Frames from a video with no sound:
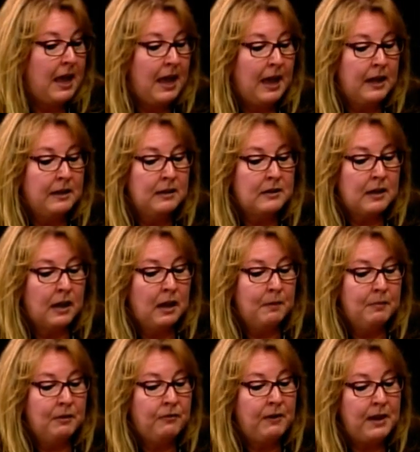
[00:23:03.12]
and
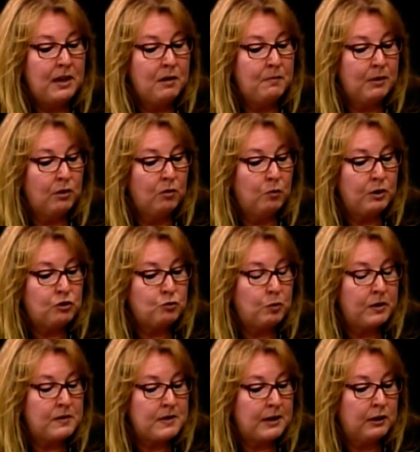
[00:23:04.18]
um, the Fahy bill,
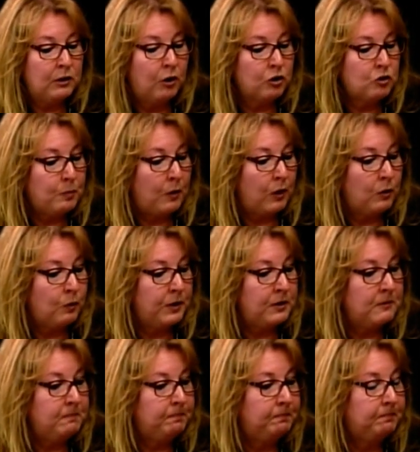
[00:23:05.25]
which was in large part
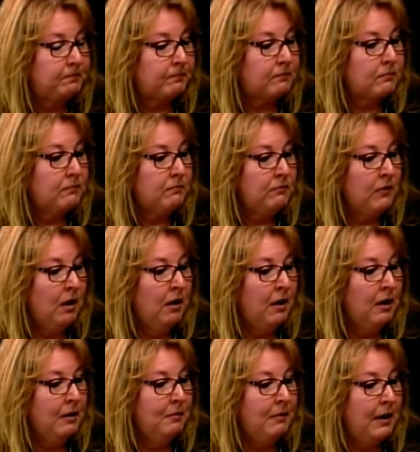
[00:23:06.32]
written
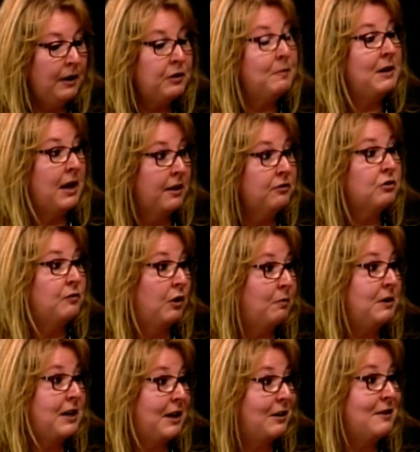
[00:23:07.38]
um, at the behest of
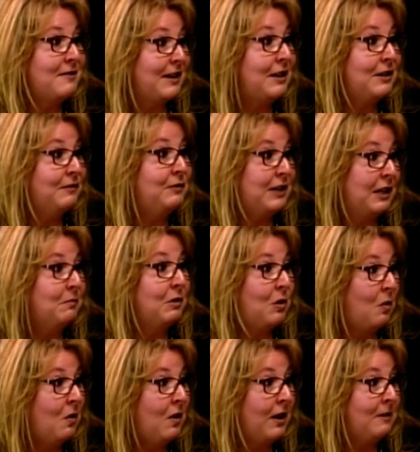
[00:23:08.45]
Albany County Executive Dan
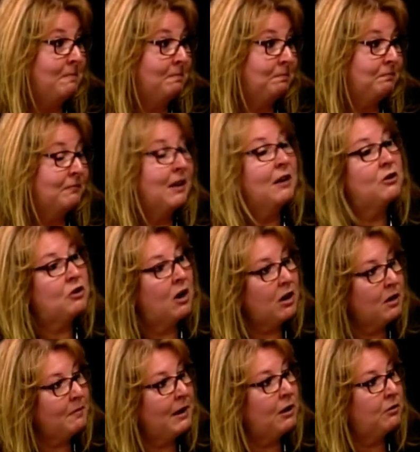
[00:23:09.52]
mm-hmm. McCoy.
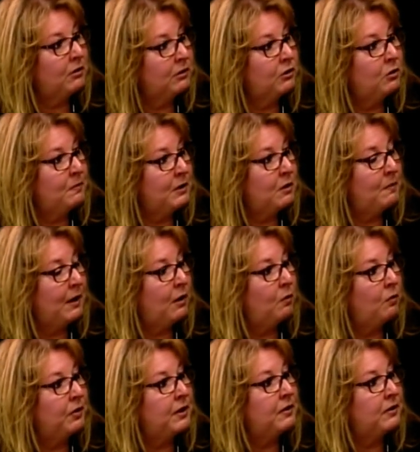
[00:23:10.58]
Talk about a little bit
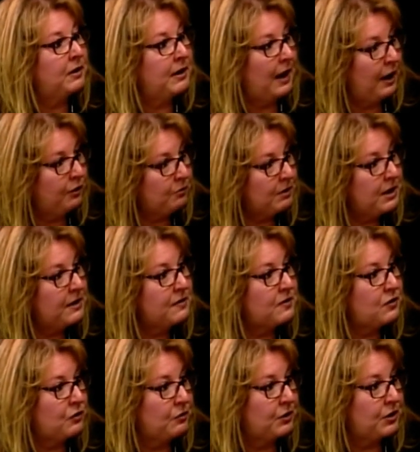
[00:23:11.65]
about the, the gathering in
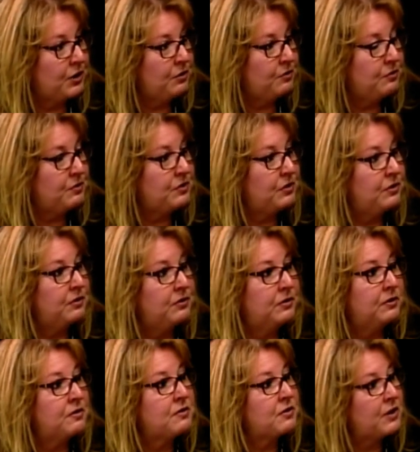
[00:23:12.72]
Syracuse, the,
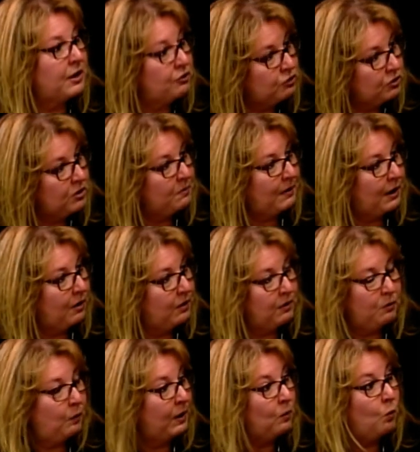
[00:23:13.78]
the, discussion about
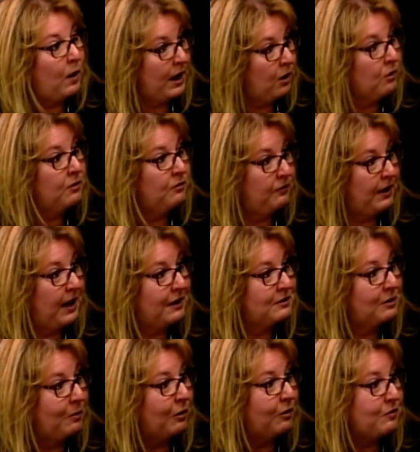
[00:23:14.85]
and where, in
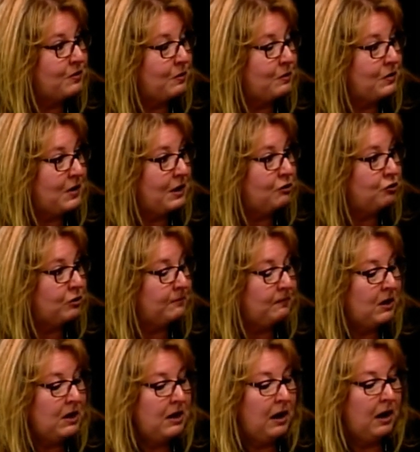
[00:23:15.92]
fact, the Bar Association
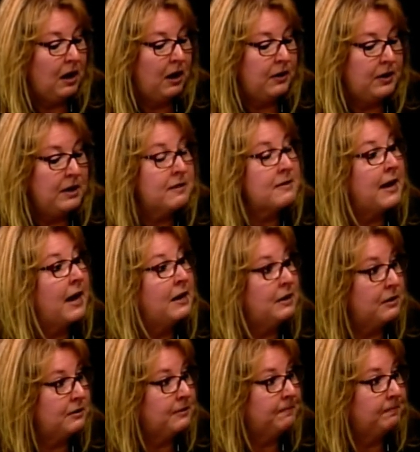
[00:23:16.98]
uh, is
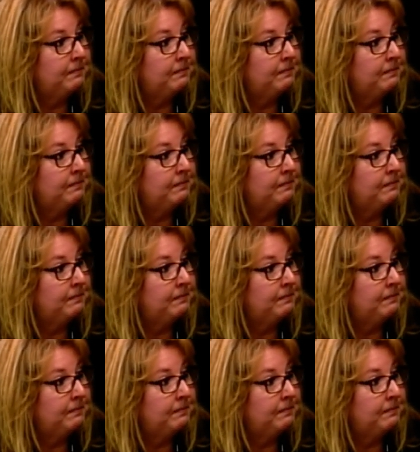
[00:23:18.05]
headed